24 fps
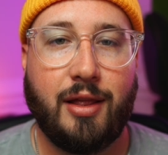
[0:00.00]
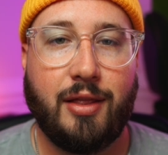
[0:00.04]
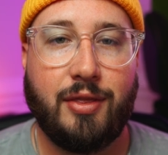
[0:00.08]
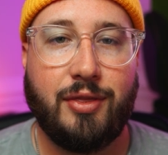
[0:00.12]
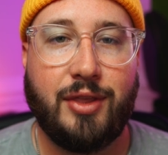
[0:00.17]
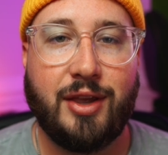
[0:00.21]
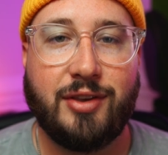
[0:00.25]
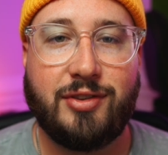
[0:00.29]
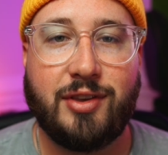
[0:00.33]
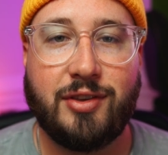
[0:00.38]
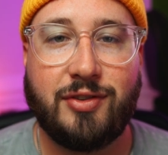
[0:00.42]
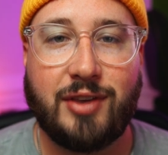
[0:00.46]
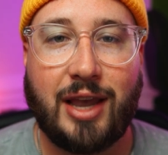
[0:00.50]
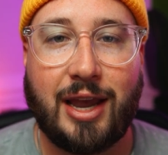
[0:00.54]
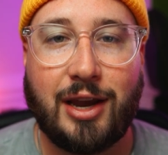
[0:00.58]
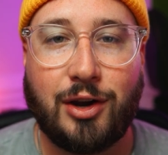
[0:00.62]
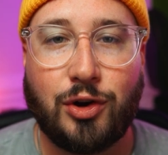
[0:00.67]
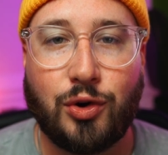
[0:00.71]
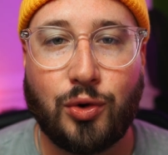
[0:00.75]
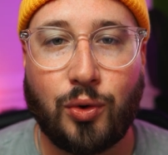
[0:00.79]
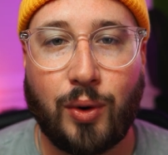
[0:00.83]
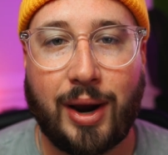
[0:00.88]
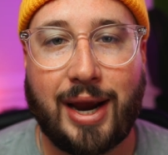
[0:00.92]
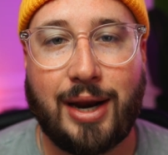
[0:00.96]
This is a
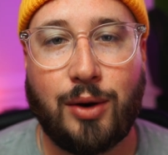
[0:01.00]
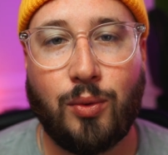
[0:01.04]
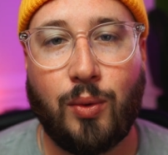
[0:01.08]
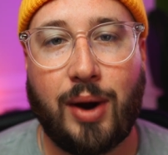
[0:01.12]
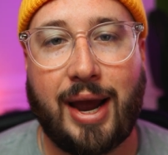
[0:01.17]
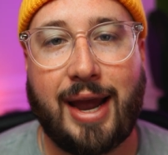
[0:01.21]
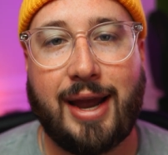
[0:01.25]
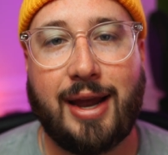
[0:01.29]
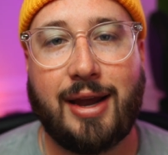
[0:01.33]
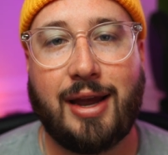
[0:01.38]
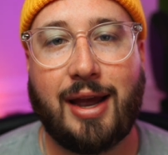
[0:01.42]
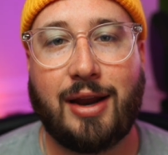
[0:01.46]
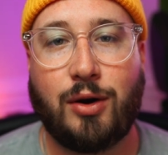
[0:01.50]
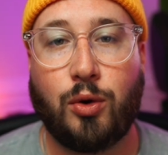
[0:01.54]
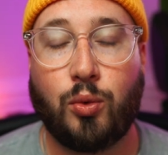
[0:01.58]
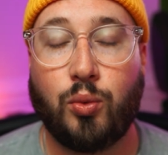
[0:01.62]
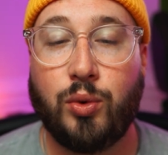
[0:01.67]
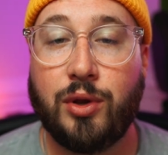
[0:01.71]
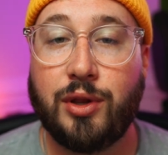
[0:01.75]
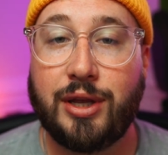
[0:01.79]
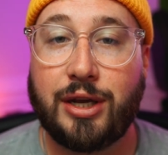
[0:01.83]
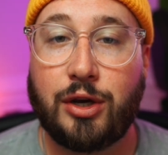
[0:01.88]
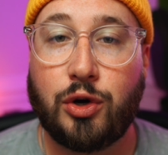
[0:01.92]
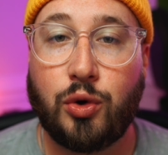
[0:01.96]
great way and a
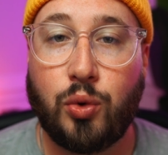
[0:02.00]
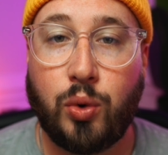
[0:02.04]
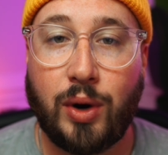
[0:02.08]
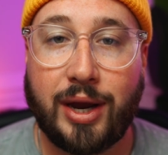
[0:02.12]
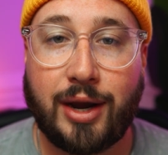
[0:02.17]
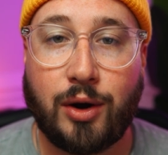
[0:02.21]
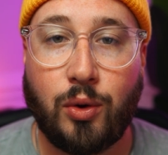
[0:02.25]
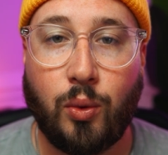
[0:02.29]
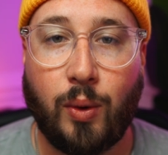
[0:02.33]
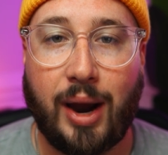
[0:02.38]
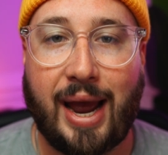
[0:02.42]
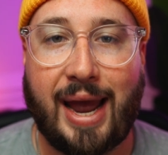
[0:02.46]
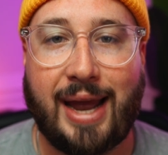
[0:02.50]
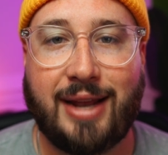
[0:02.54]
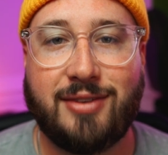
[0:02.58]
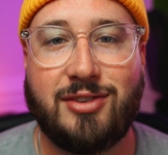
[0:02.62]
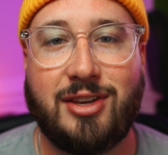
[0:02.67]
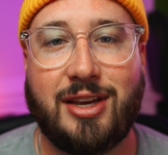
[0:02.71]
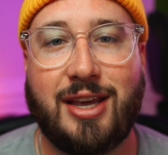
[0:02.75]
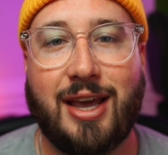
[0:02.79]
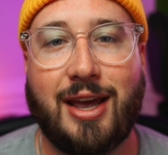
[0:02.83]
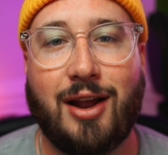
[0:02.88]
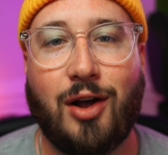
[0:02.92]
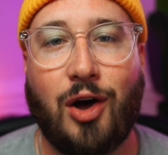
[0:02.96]
really quick way
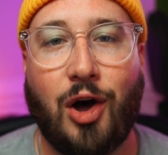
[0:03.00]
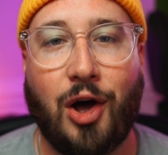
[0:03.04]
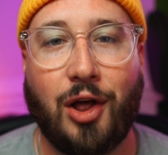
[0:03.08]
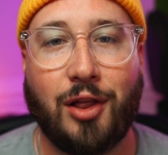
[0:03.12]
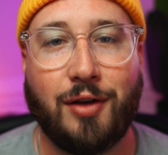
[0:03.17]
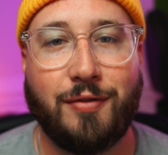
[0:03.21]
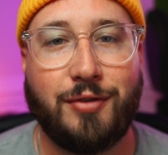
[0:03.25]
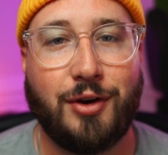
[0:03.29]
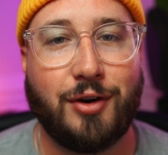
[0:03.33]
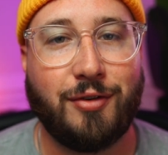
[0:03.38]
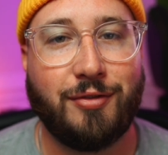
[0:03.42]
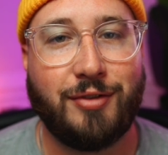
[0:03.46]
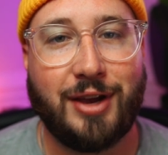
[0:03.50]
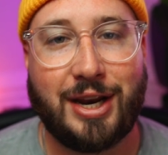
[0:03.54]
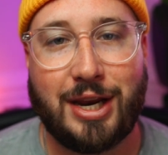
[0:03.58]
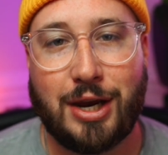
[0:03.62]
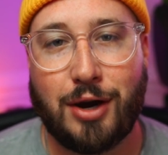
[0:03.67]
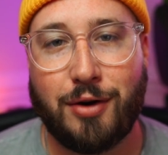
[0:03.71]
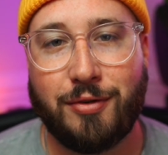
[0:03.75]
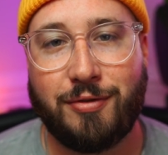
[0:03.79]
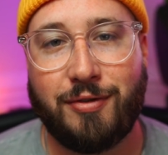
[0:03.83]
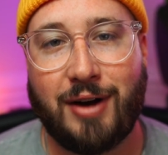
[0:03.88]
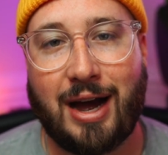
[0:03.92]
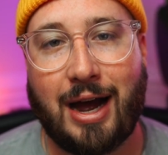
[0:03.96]
to get all of your
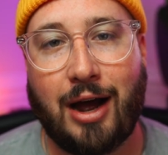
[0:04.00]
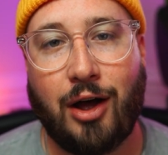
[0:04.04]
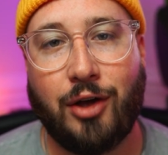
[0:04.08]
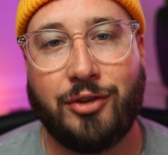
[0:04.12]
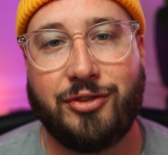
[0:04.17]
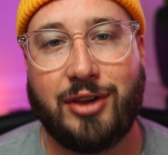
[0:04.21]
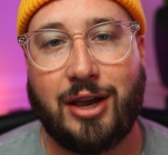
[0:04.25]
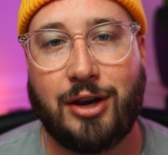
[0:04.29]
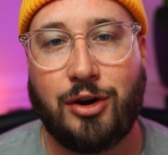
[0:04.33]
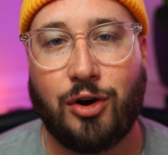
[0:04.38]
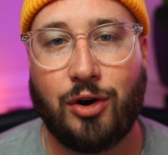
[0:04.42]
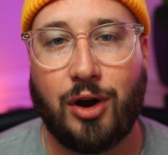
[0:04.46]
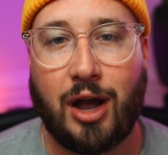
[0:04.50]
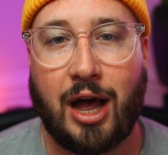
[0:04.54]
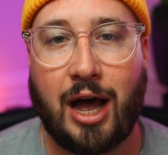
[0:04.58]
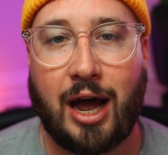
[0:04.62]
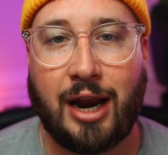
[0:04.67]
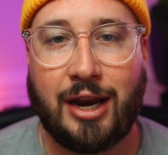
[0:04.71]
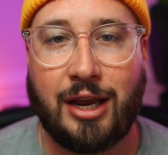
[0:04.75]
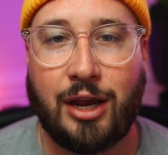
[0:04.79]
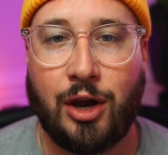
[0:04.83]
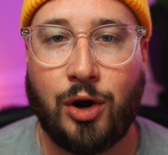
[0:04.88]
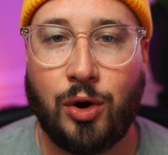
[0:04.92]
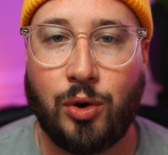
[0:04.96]
video files and your
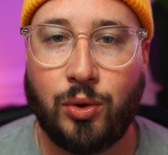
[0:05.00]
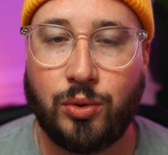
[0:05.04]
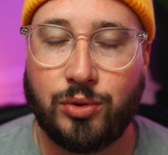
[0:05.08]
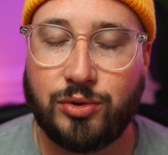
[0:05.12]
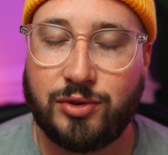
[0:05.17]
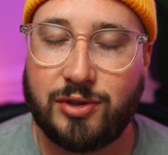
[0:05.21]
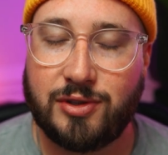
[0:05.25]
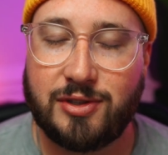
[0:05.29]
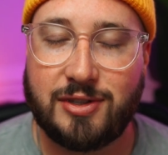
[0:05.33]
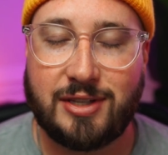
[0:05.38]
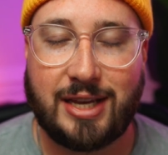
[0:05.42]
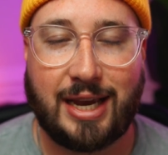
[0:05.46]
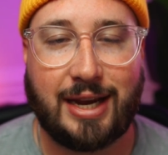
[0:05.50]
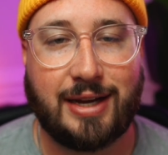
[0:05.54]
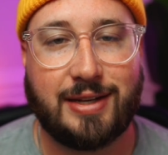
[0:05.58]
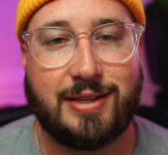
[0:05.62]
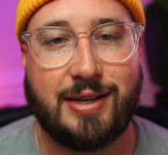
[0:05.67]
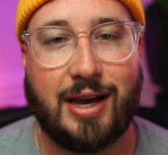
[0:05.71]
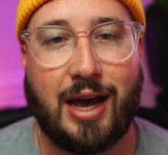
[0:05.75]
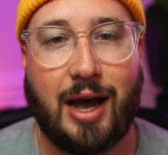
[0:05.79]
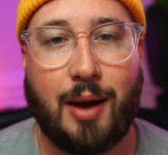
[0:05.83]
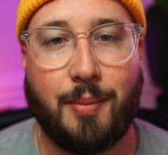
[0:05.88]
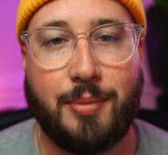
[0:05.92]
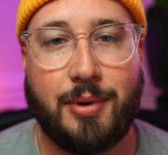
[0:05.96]
audio
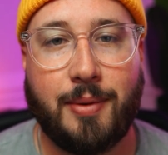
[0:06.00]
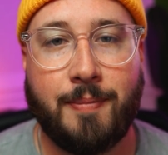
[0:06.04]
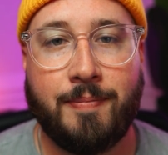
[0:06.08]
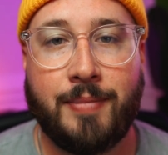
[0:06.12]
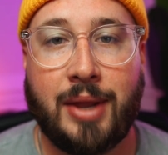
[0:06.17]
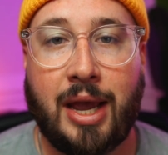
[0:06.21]
synced up.